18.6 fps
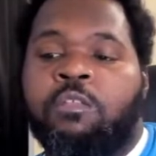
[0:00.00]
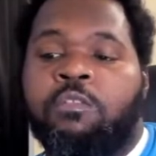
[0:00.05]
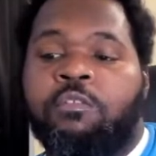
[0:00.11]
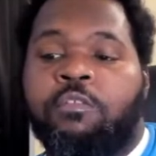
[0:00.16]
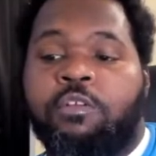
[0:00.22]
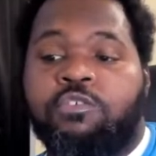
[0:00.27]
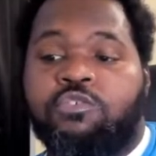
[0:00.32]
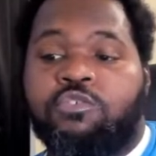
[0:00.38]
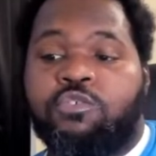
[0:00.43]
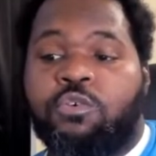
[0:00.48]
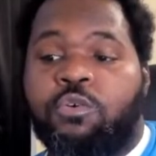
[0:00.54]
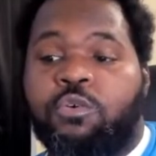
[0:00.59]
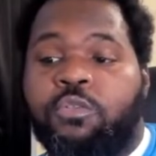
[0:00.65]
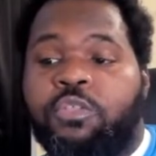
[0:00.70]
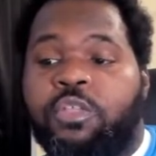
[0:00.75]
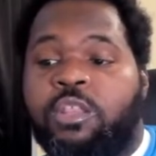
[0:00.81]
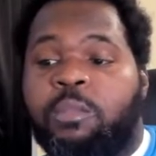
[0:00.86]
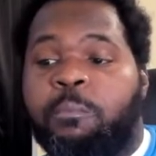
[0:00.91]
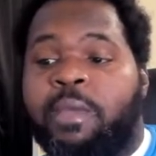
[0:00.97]
The truth
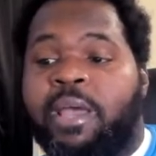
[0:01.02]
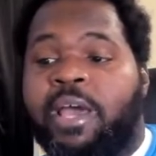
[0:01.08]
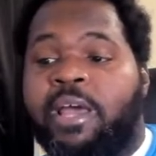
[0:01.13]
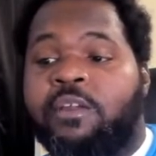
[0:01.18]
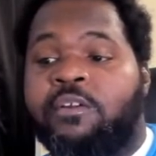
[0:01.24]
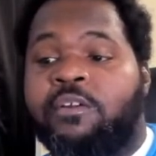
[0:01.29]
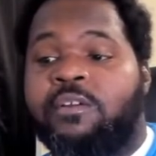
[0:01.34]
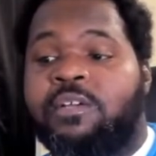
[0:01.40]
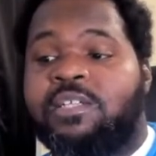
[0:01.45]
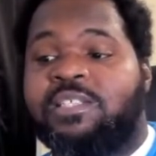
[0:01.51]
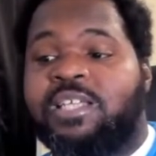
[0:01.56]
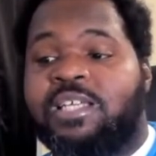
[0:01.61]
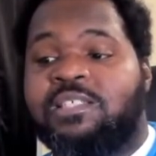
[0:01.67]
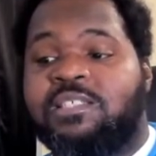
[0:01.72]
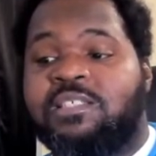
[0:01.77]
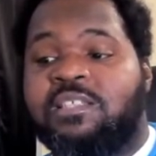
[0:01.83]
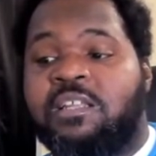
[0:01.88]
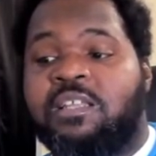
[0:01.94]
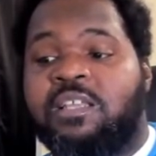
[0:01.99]
of the matter
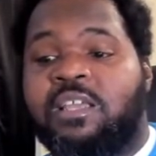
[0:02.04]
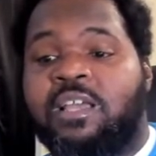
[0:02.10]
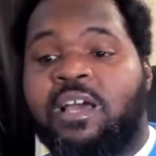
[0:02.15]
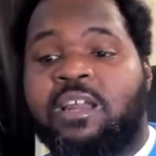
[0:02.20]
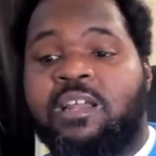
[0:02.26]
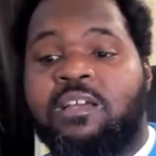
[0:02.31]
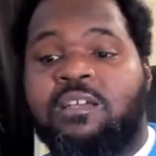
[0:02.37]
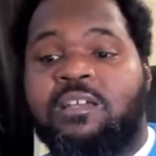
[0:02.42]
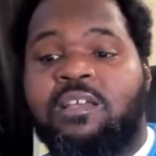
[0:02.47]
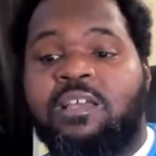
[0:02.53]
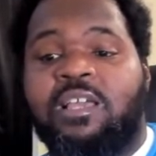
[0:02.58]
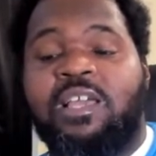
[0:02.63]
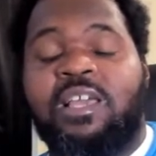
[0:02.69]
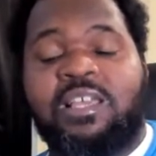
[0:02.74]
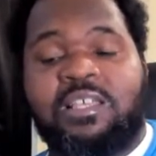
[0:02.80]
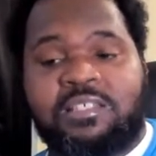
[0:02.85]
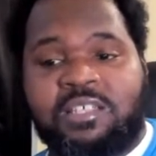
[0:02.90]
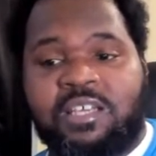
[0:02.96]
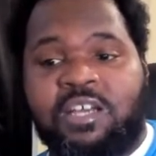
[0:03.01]
is that Sundiata
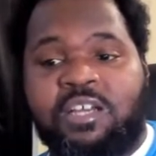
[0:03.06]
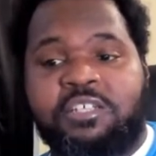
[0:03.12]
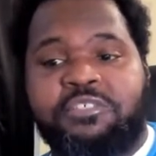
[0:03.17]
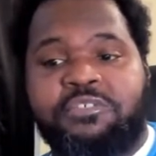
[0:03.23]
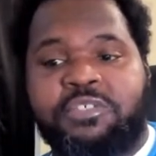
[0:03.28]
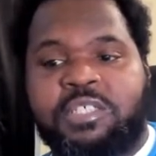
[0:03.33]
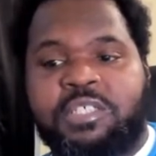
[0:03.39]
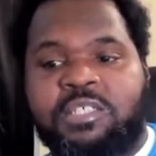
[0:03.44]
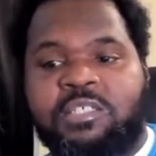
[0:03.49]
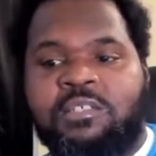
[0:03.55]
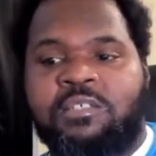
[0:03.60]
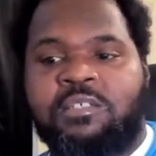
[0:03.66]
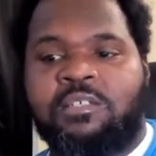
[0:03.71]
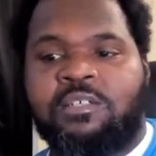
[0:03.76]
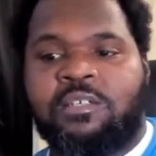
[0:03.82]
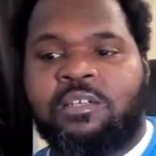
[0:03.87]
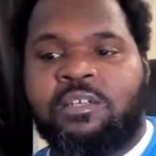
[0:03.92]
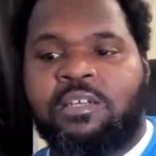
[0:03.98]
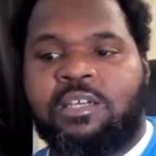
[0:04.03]
is country.
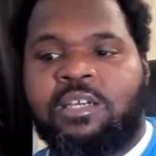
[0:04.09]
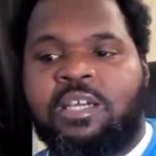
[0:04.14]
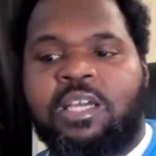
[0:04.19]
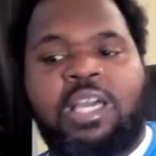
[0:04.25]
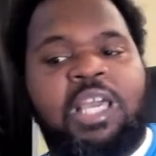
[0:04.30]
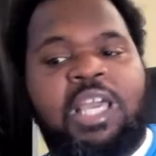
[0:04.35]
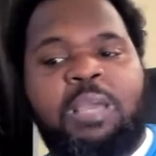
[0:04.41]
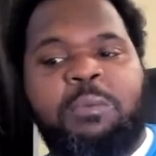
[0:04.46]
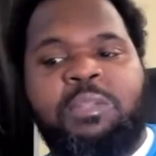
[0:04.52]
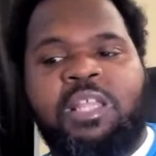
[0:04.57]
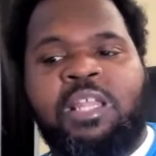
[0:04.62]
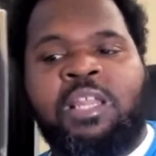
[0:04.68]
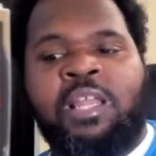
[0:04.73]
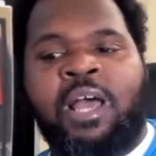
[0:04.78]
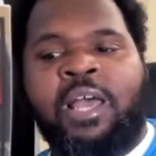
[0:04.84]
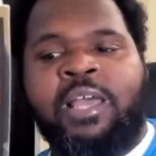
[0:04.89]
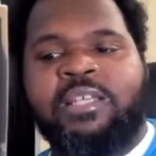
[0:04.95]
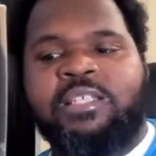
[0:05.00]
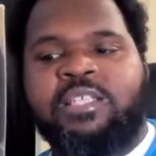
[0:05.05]
He would
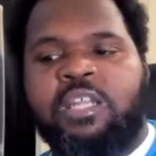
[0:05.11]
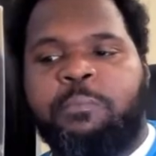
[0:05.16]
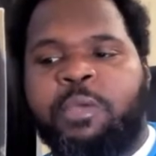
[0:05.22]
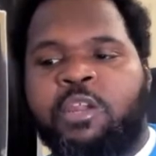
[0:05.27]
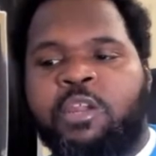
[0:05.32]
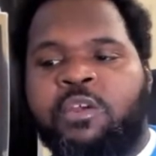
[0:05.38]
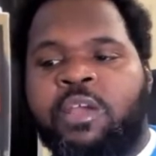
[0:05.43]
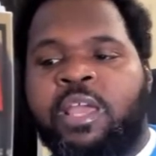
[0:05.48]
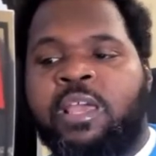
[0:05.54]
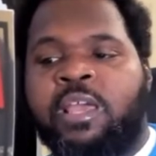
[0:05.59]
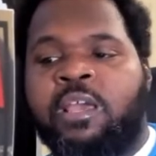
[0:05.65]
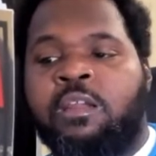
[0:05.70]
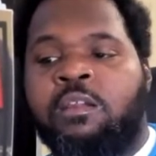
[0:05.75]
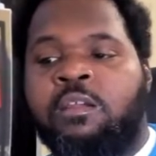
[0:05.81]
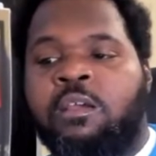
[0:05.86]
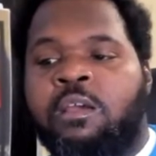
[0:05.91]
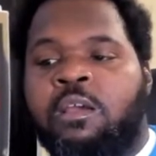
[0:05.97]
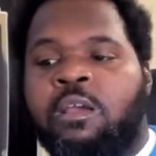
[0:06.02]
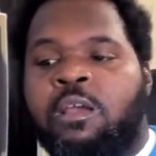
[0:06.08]
deny it to the bitter
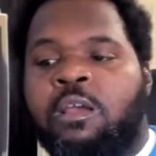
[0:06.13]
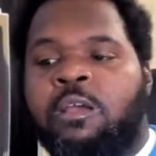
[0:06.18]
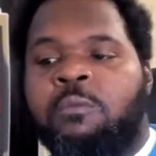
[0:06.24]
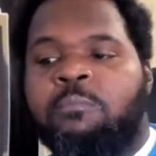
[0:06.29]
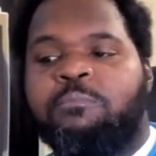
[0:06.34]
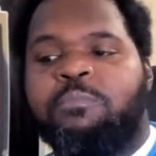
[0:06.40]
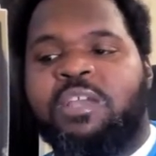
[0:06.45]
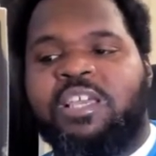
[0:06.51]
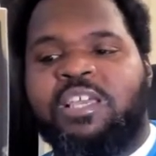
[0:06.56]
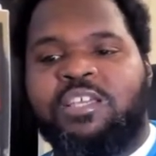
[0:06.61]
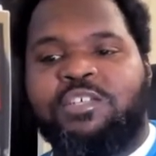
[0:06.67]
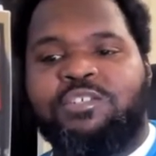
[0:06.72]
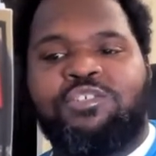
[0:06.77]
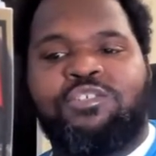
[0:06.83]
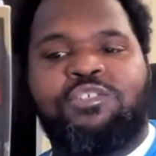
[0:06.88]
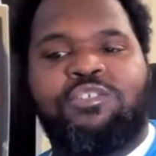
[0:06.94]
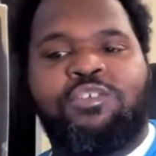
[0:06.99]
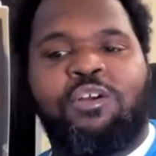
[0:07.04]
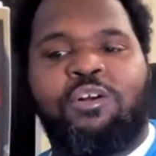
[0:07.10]
end, but he's
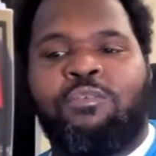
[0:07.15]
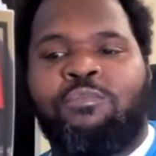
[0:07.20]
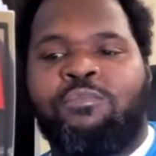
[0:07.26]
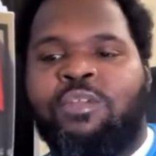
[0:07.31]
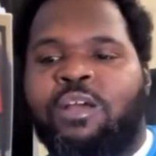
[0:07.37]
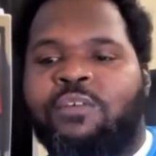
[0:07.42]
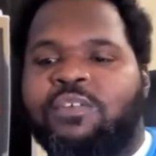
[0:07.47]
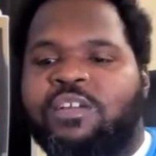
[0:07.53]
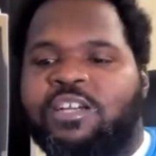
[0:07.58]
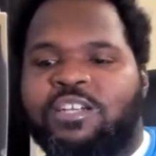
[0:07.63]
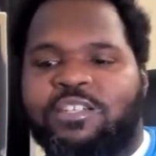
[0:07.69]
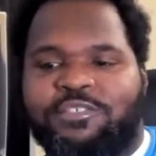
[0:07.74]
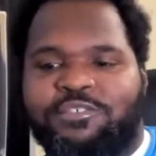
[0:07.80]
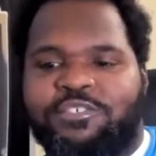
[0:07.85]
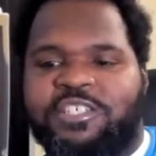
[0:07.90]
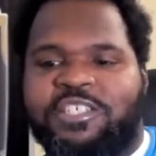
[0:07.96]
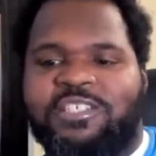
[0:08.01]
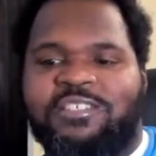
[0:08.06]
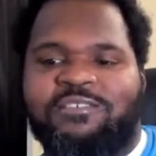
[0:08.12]
show enough
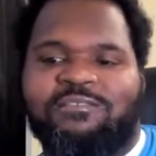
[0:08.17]
country.